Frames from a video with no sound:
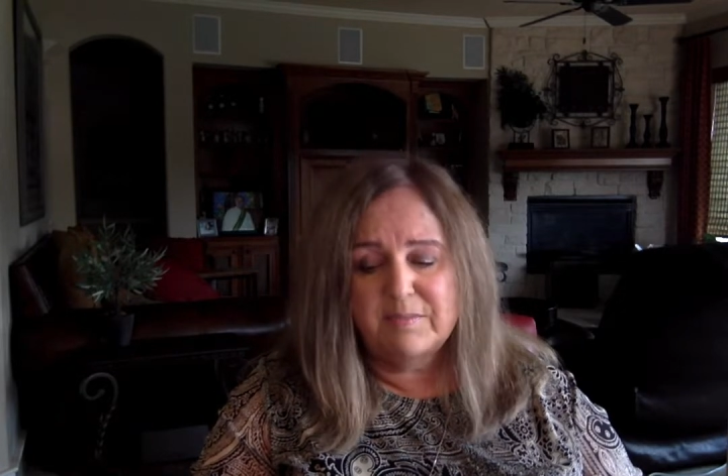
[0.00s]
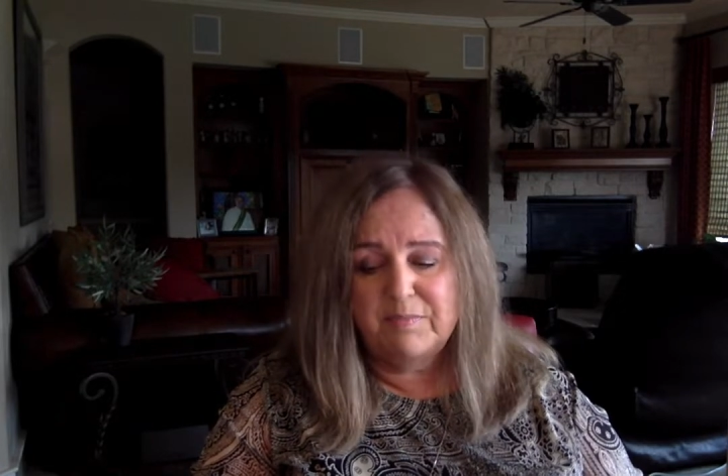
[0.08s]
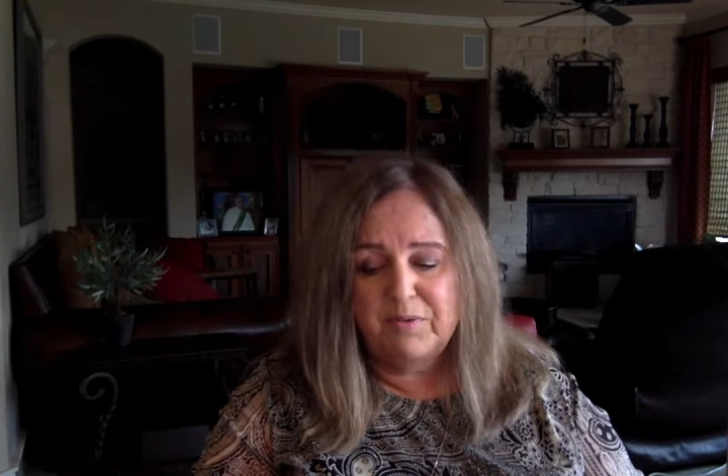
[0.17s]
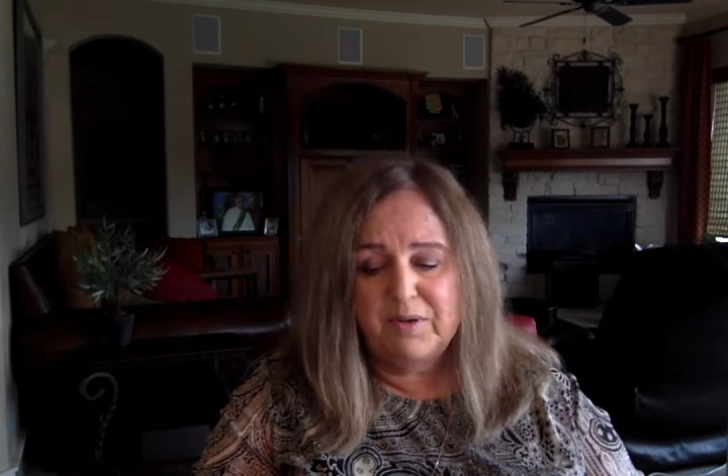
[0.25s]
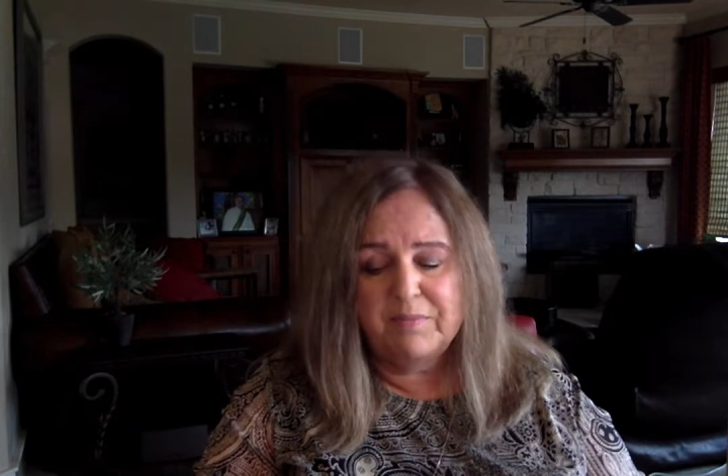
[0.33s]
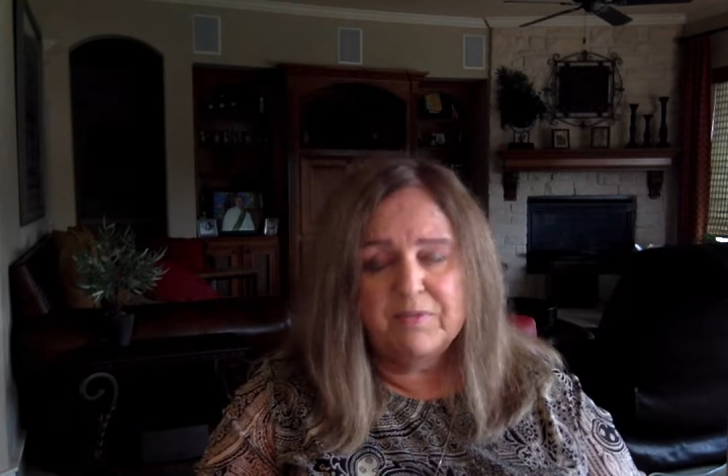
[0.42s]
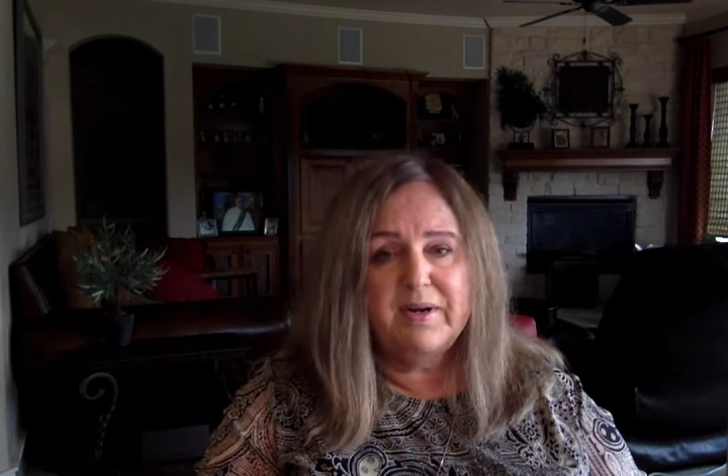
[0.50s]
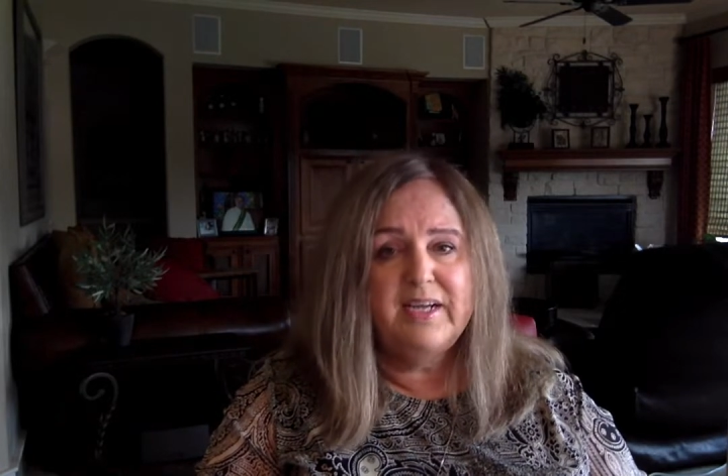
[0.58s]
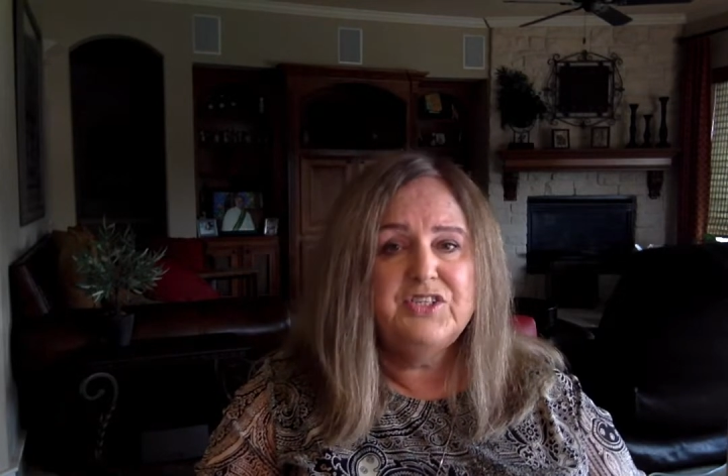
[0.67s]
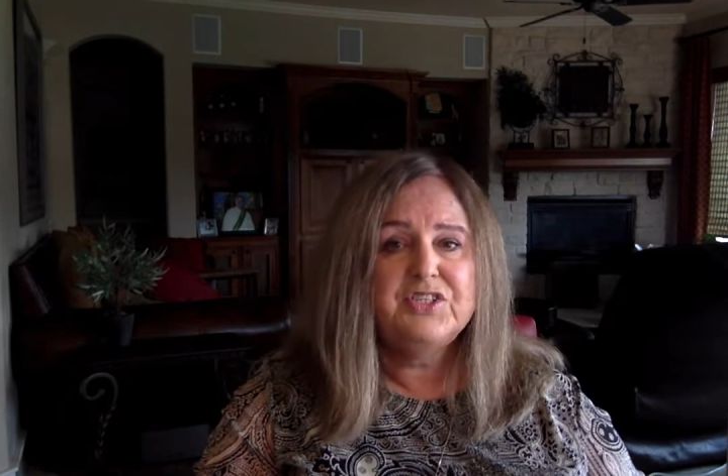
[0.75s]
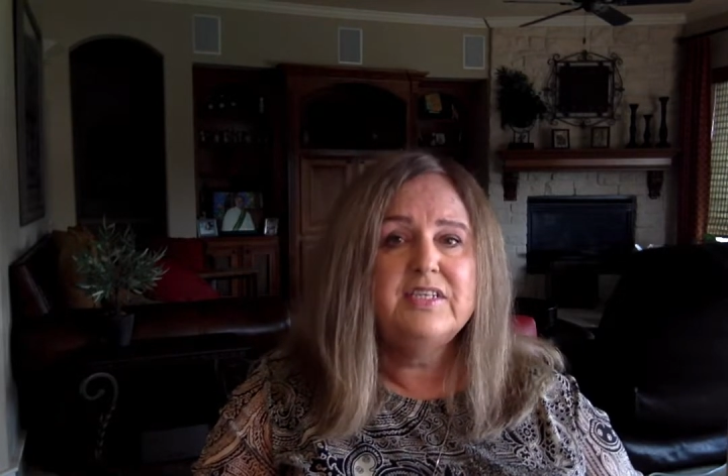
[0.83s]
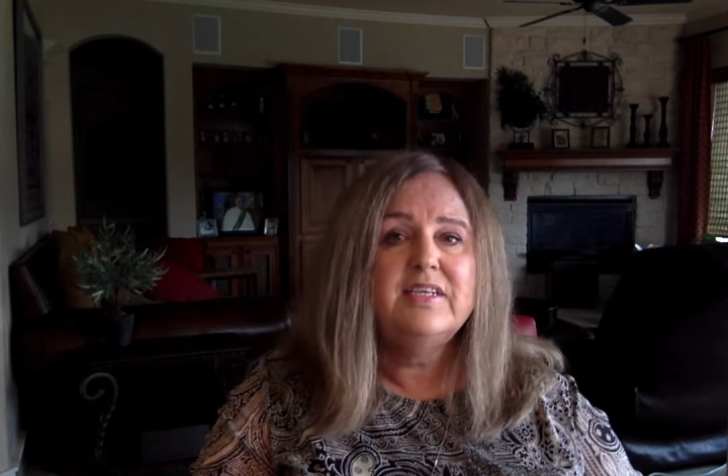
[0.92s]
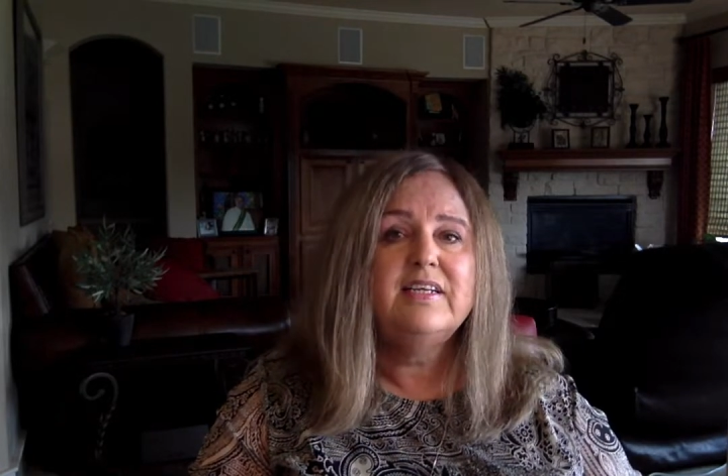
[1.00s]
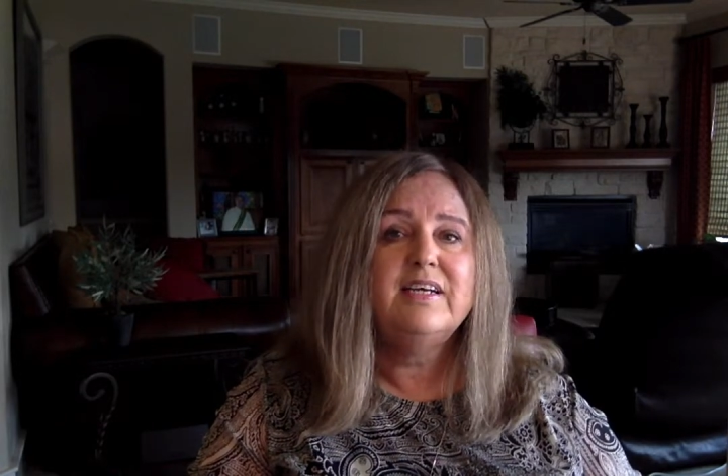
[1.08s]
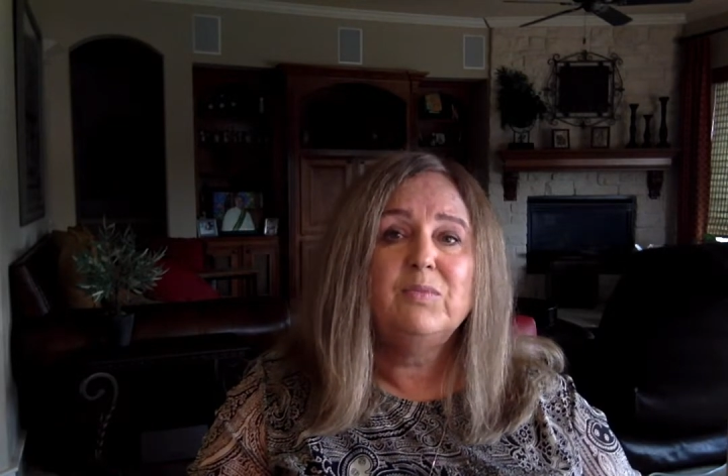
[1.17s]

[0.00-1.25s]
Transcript: and preparation,